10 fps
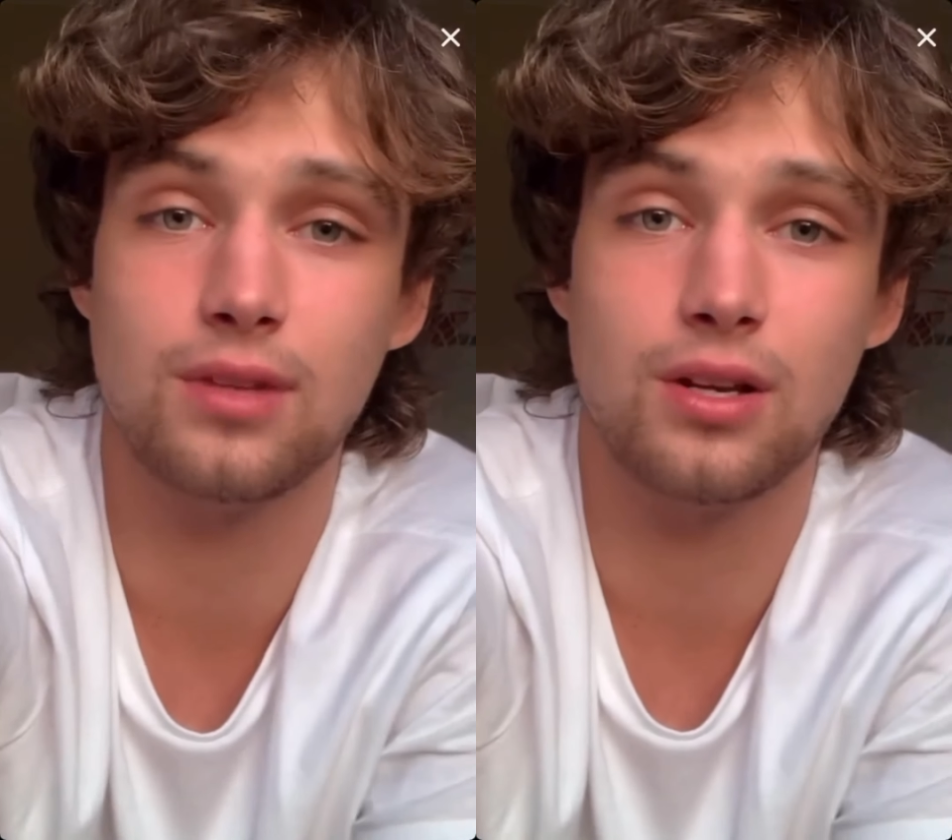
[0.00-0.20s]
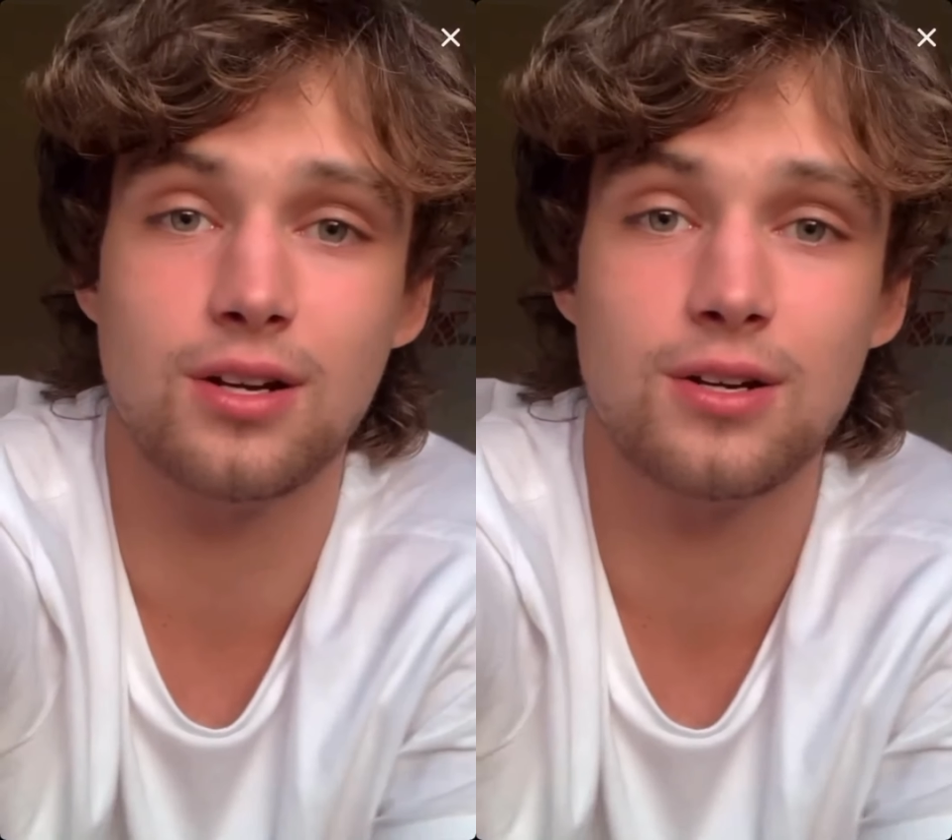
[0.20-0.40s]

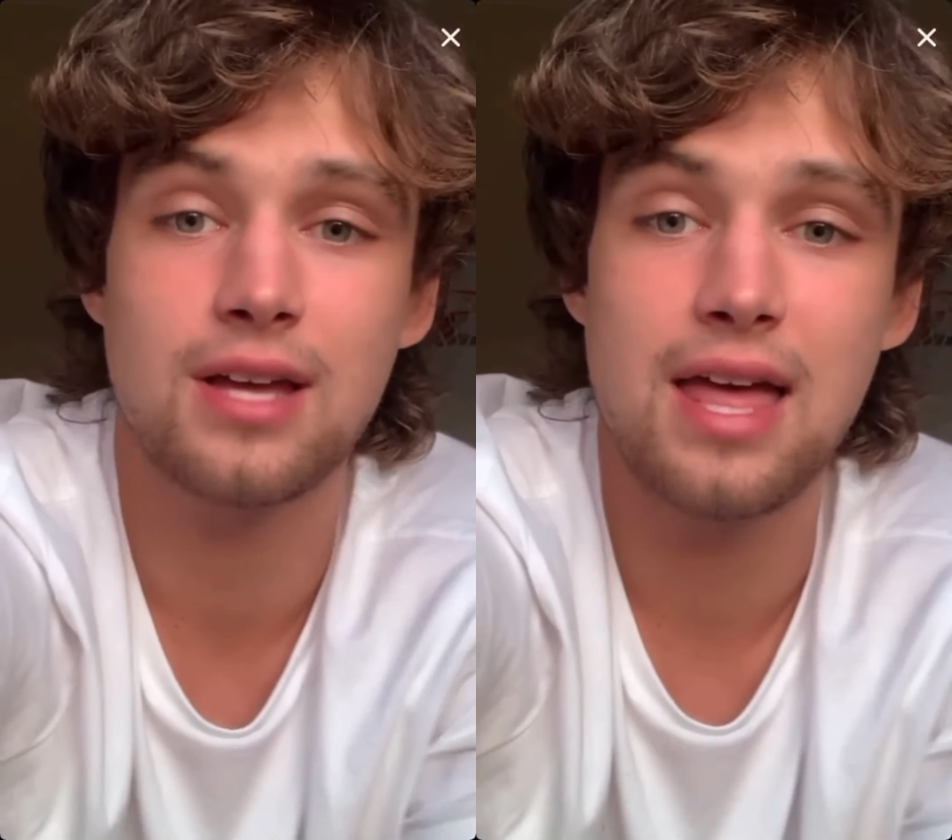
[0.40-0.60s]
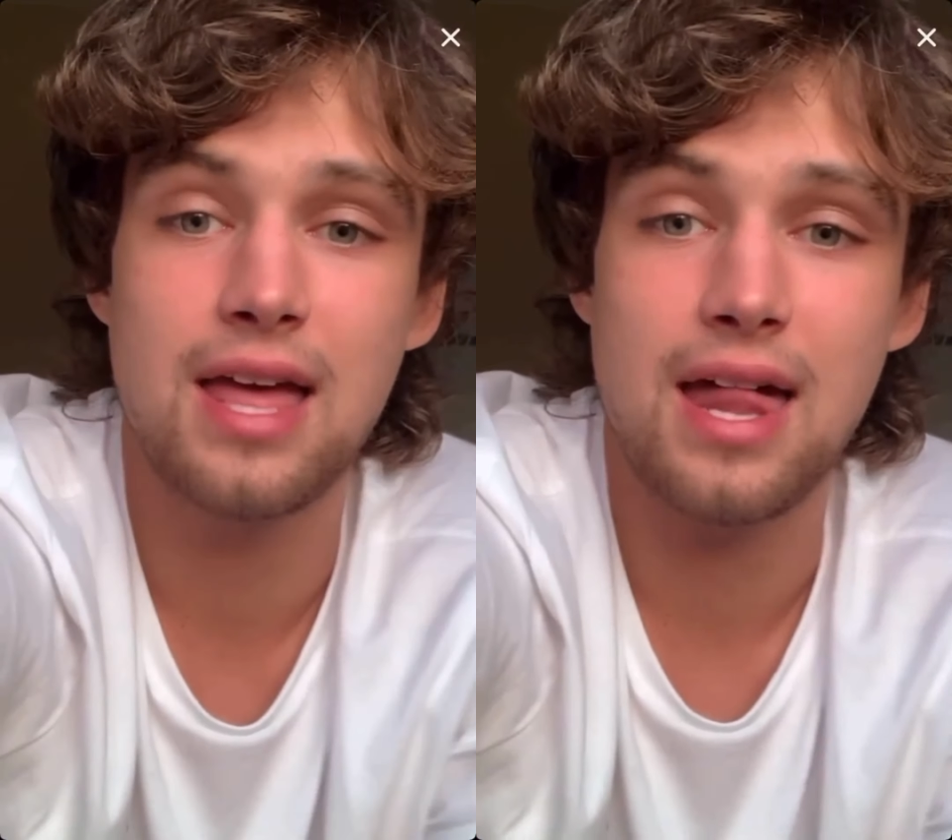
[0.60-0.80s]
you
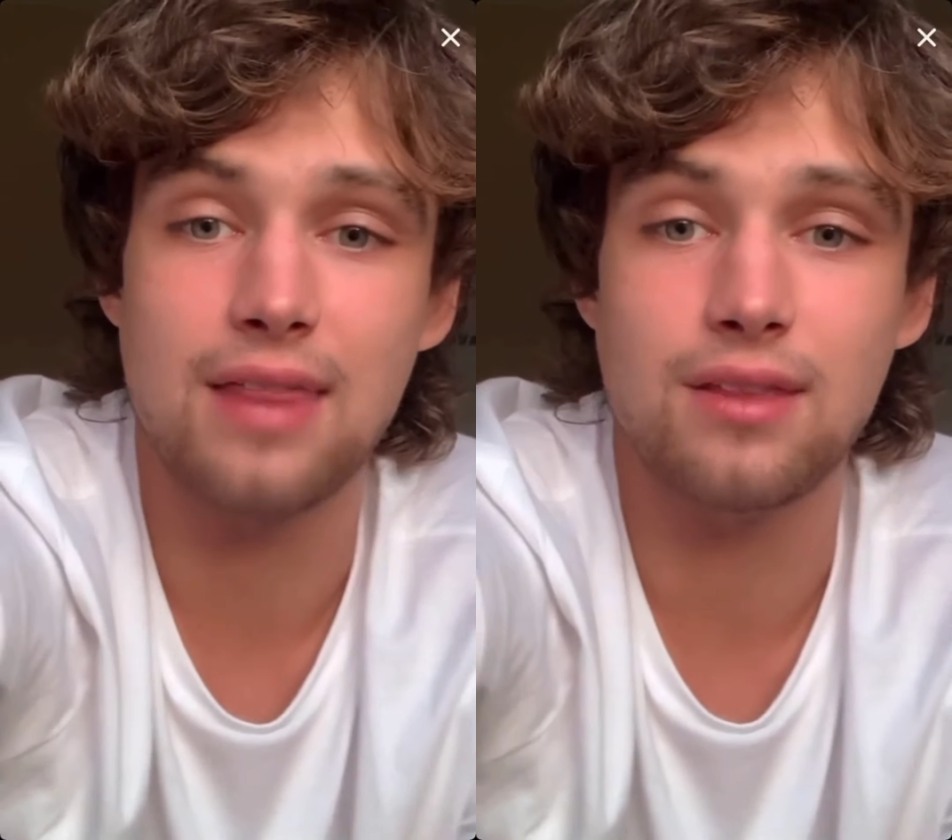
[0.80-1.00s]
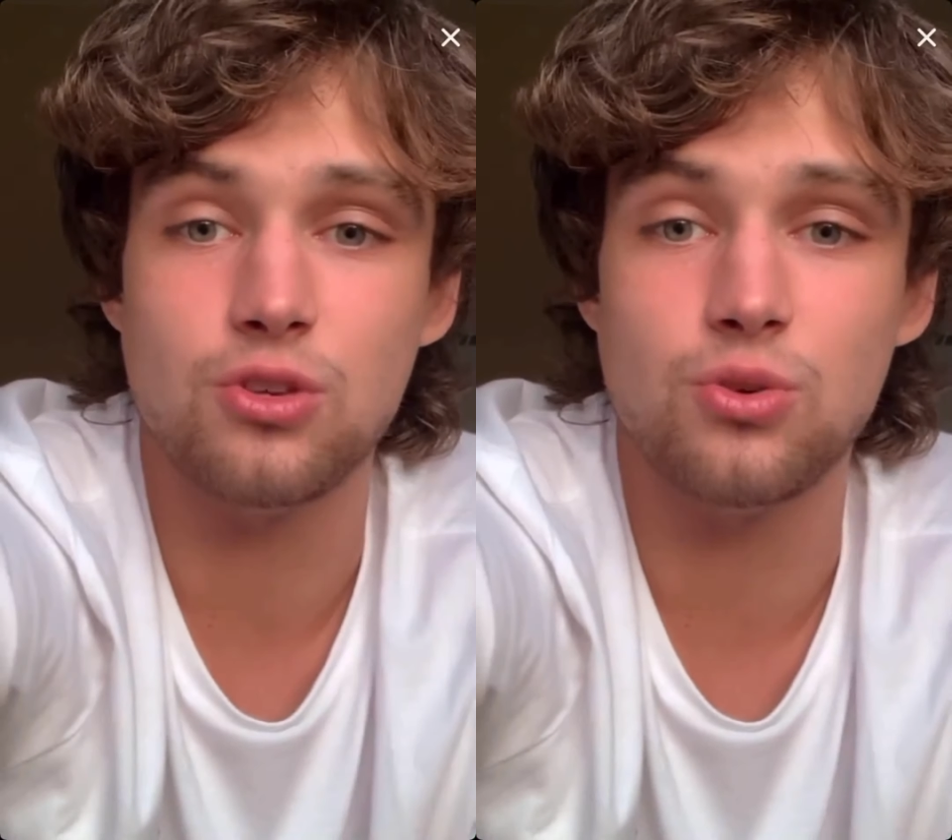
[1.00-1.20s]
know,
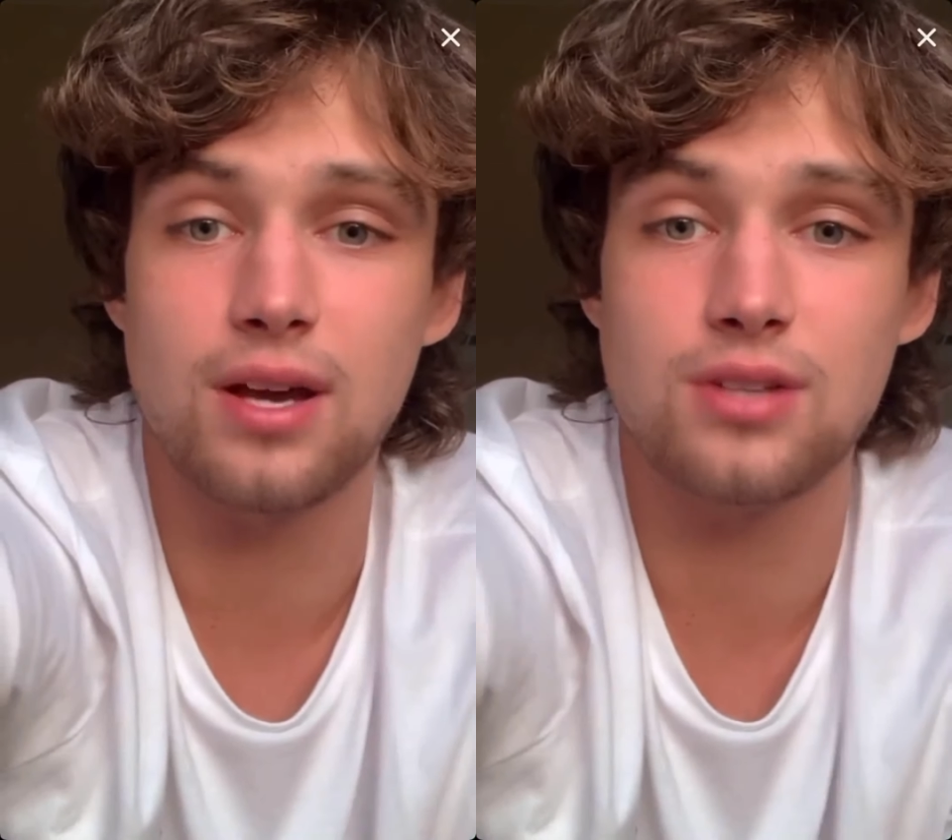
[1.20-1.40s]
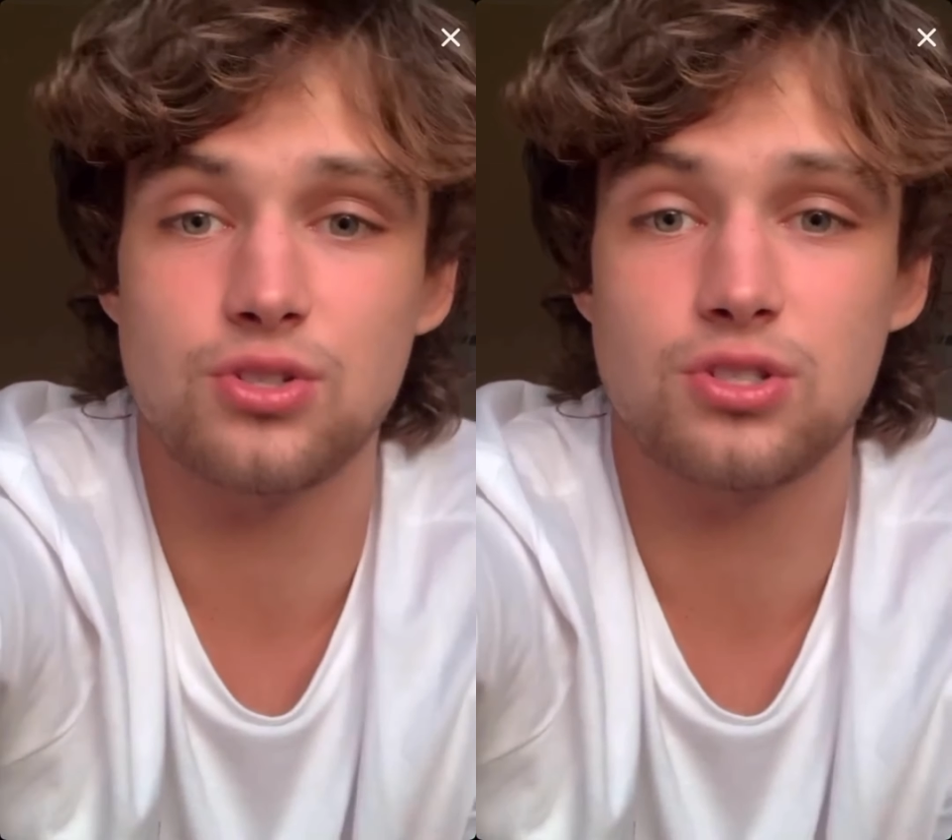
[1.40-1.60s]
and that you
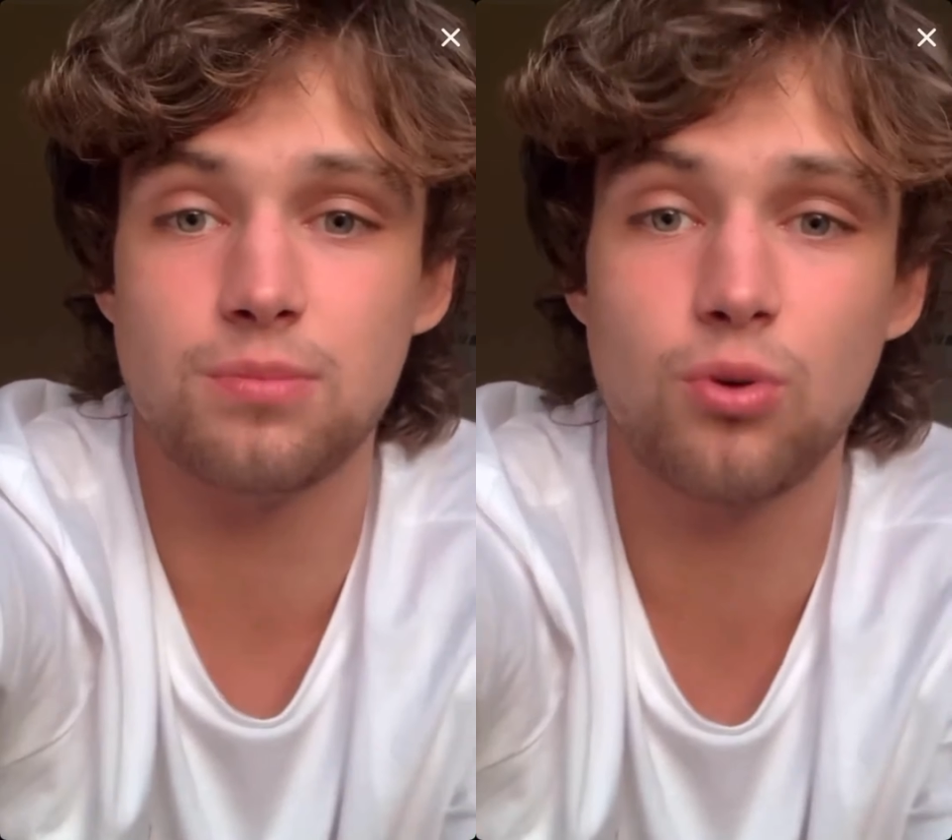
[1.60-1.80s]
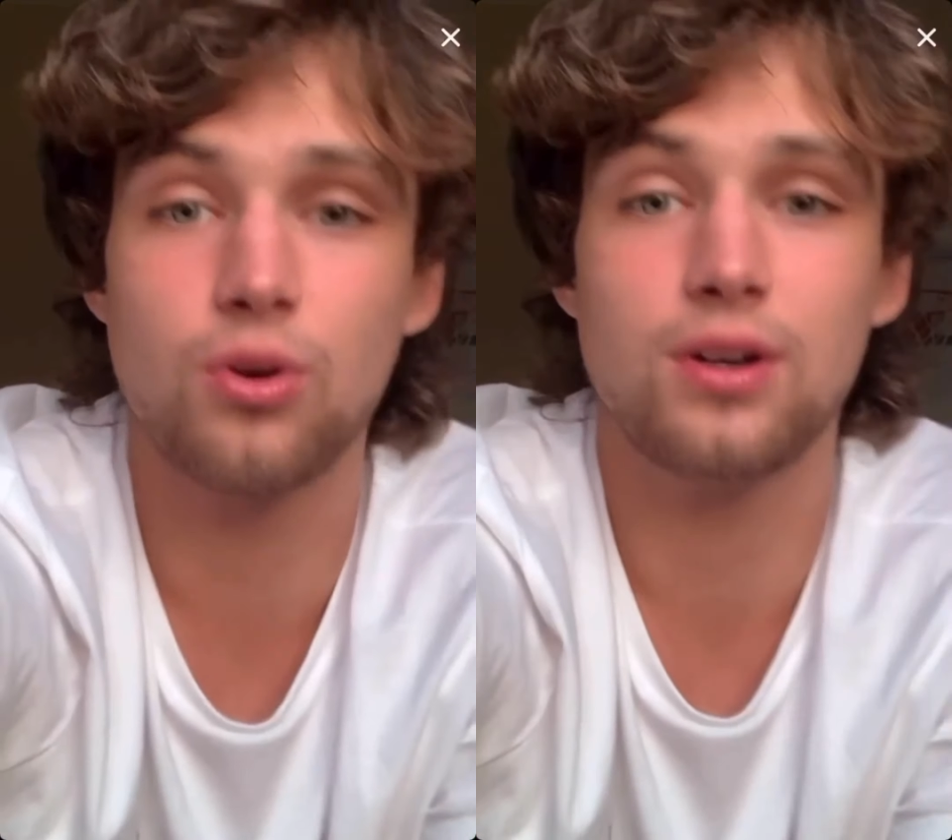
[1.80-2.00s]
guys are
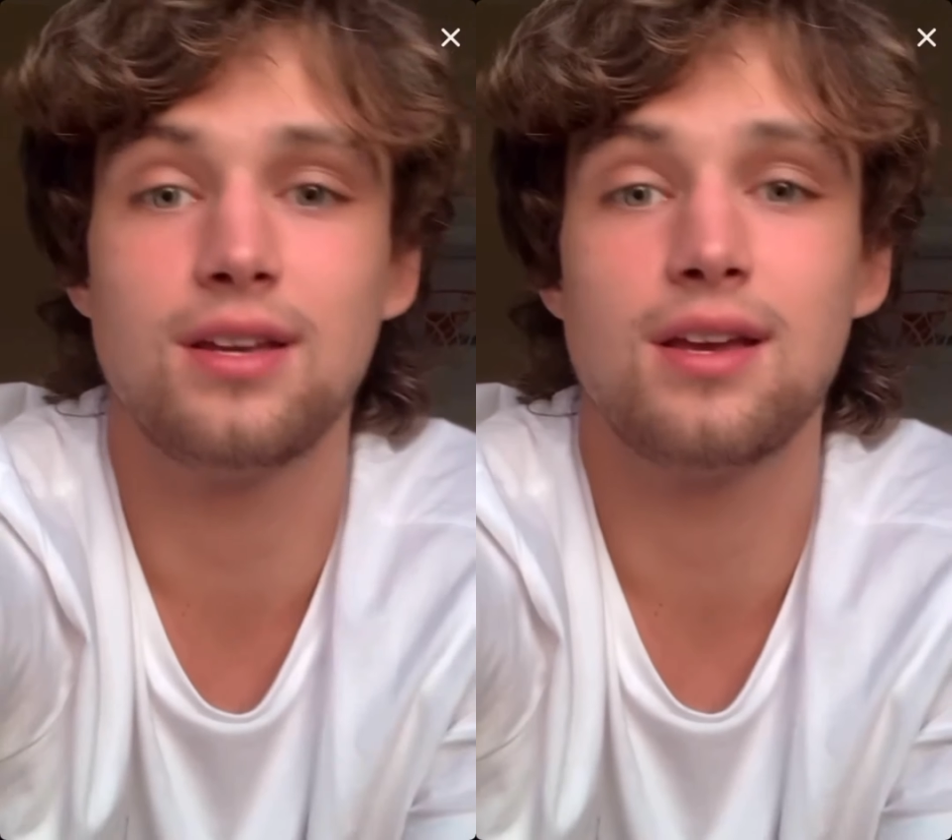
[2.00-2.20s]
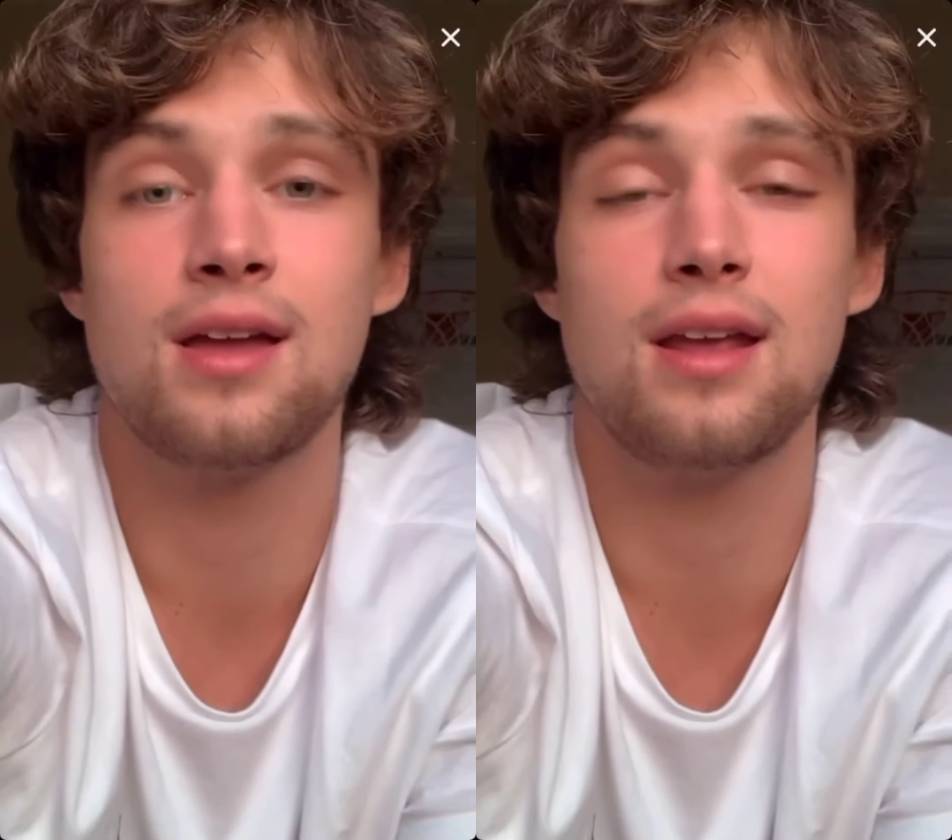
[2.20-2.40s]

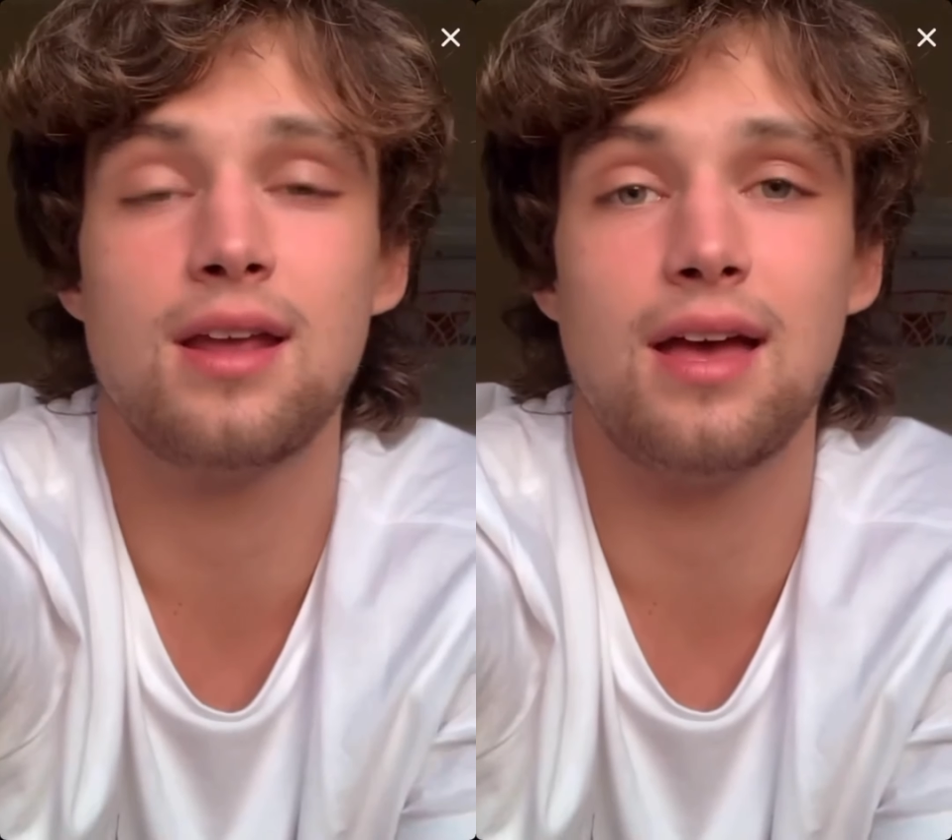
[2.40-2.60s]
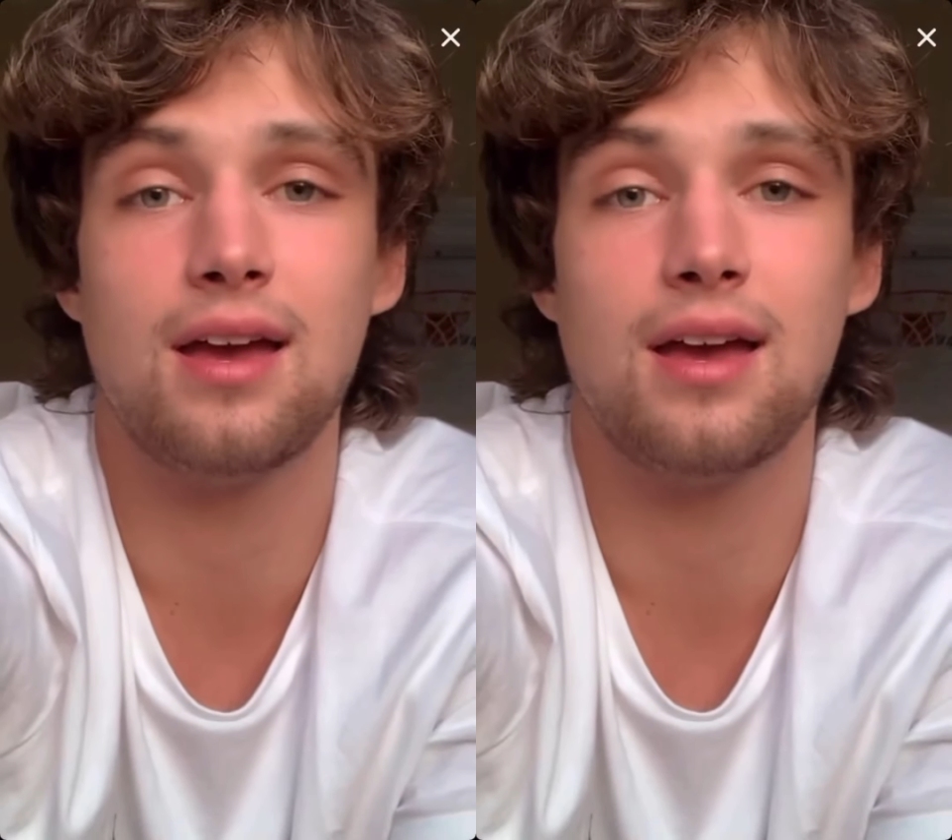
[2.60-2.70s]
supporting it.